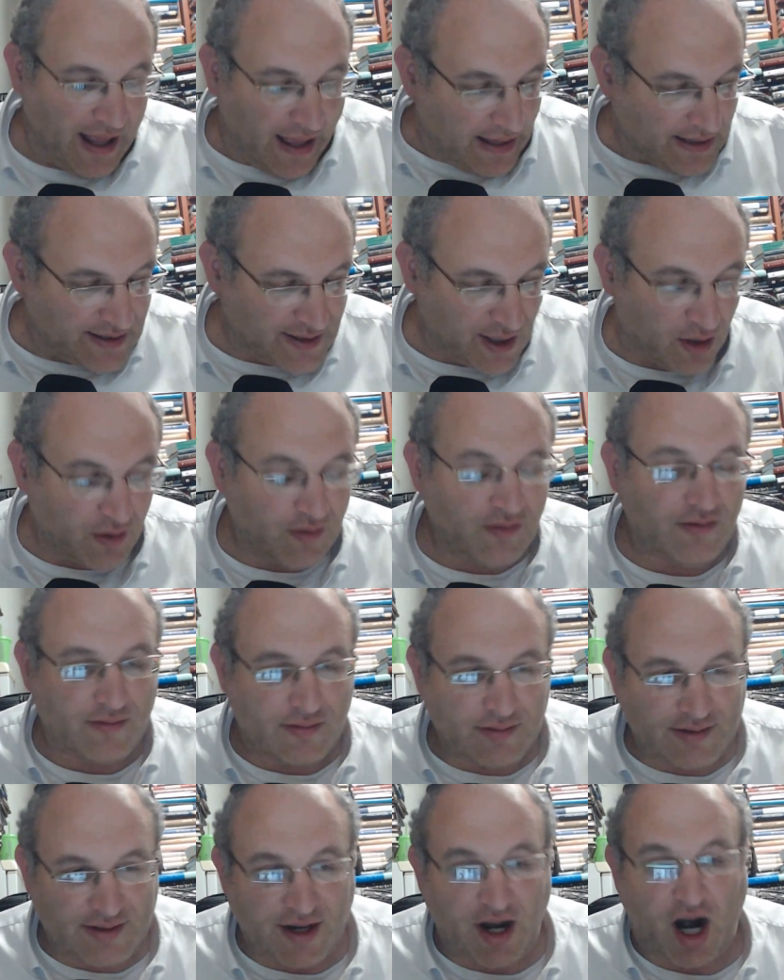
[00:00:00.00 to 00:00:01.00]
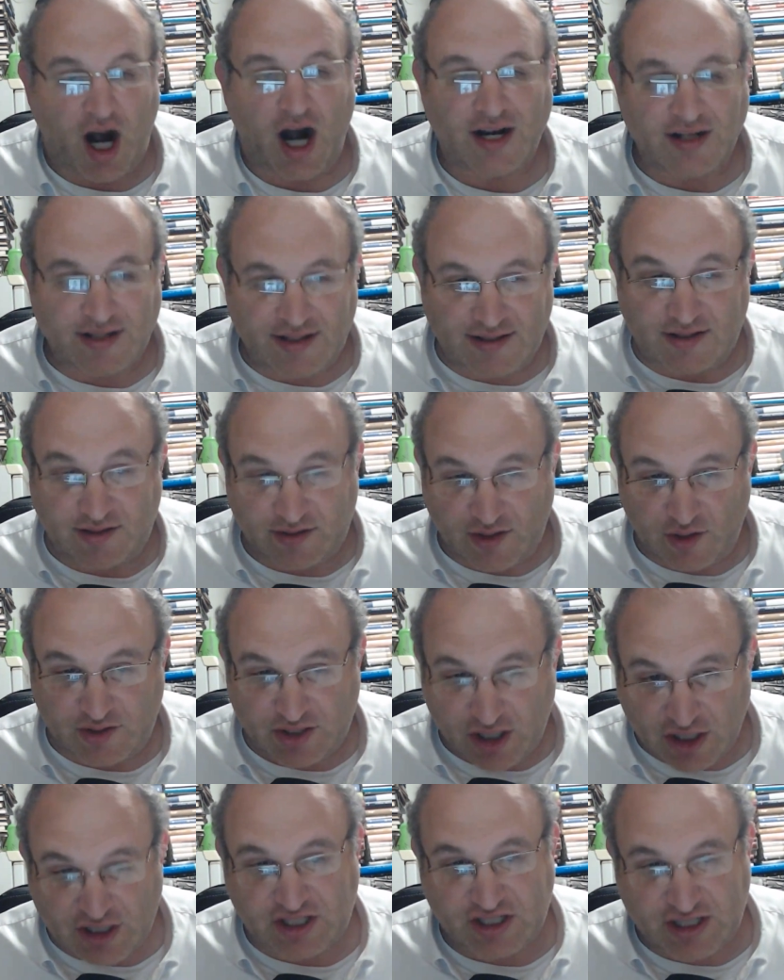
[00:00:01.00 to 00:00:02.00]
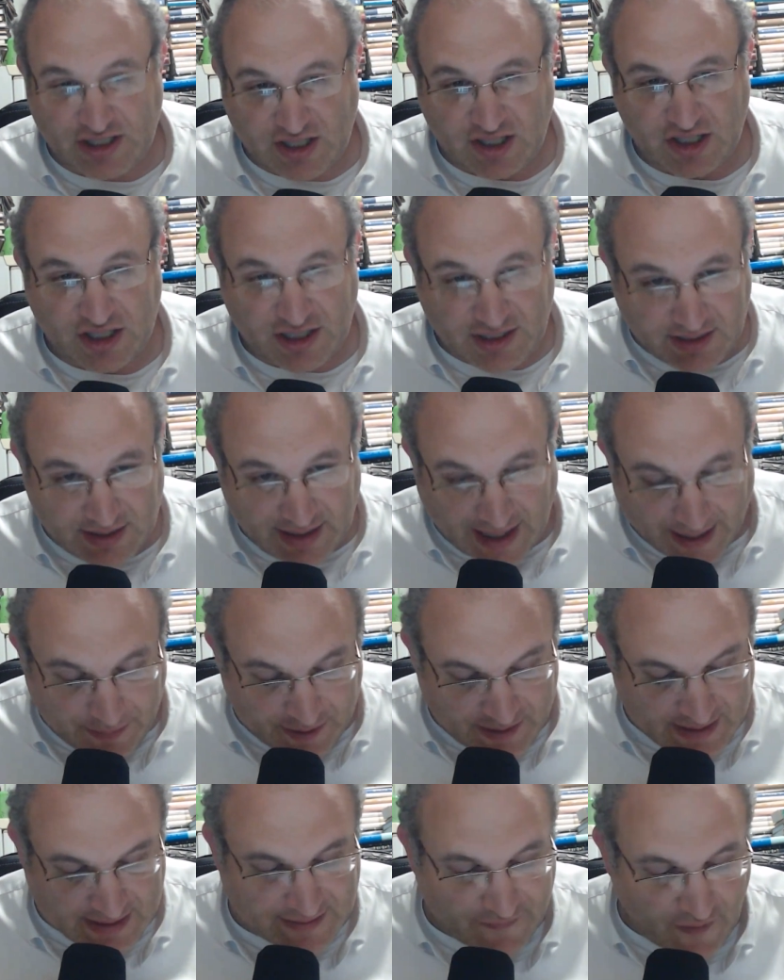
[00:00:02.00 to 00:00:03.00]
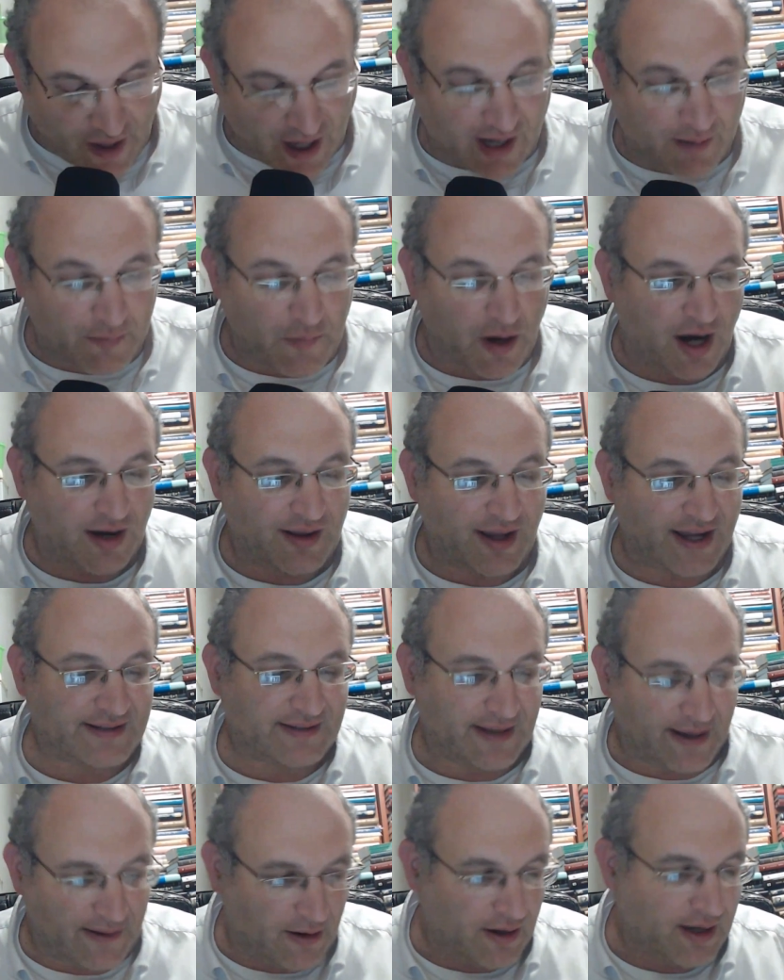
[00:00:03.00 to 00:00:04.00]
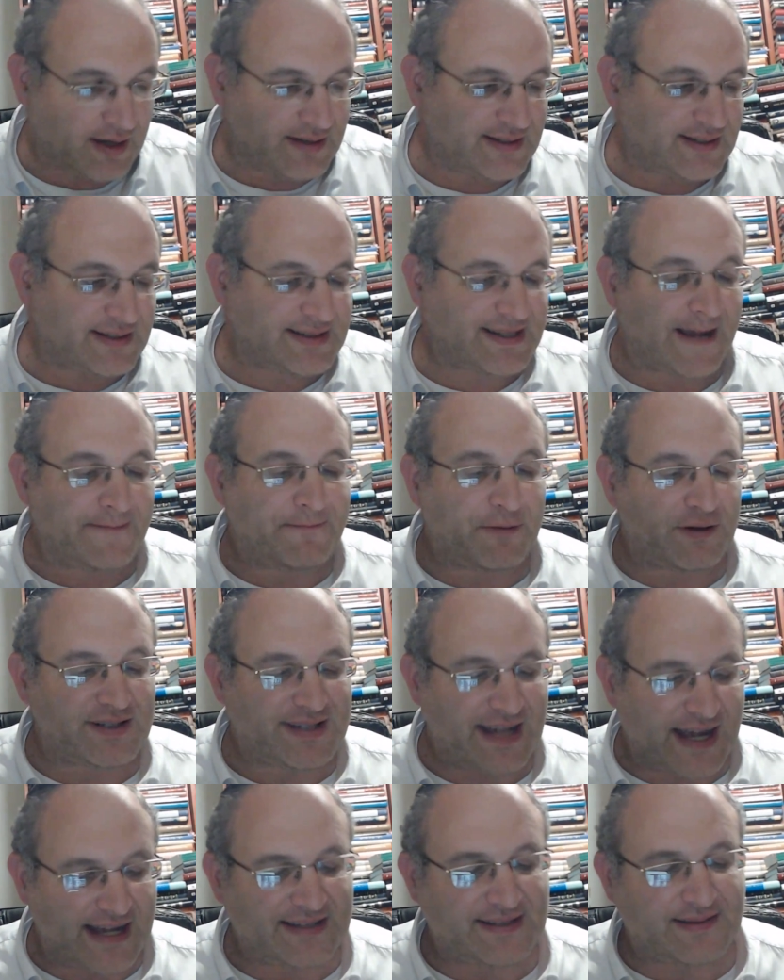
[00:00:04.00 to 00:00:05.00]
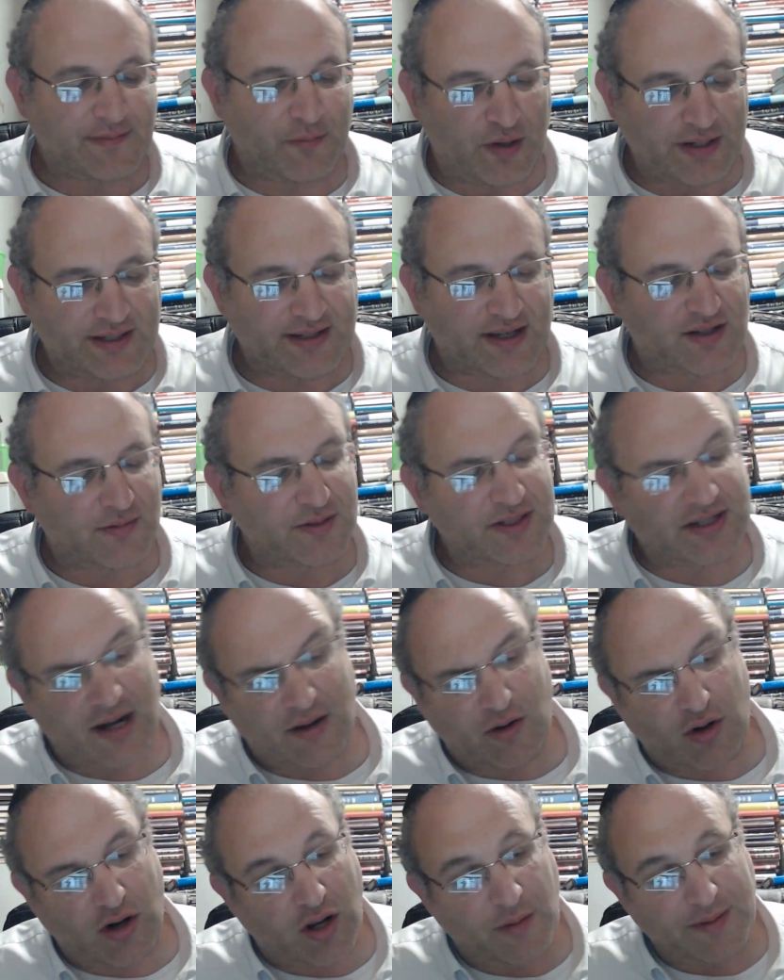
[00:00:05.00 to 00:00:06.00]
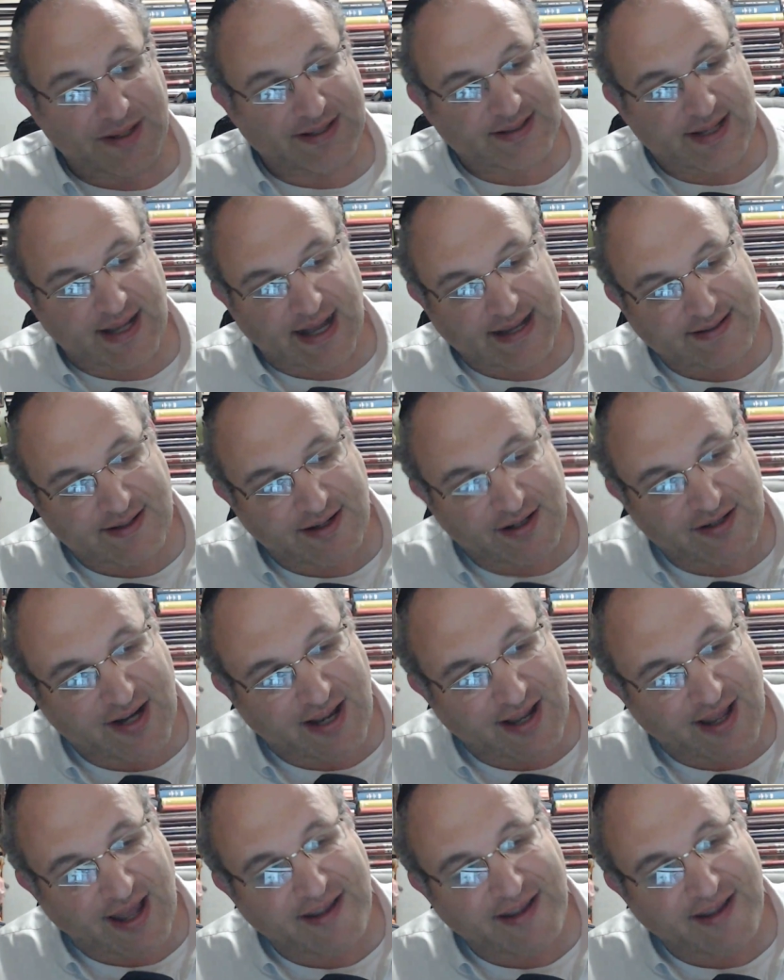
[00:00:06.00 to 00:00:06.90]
So there are certain type of these Sforim are like that. Okay, so the Steipler says bring such a Mesorah, or it could be it's the Chazon Ish.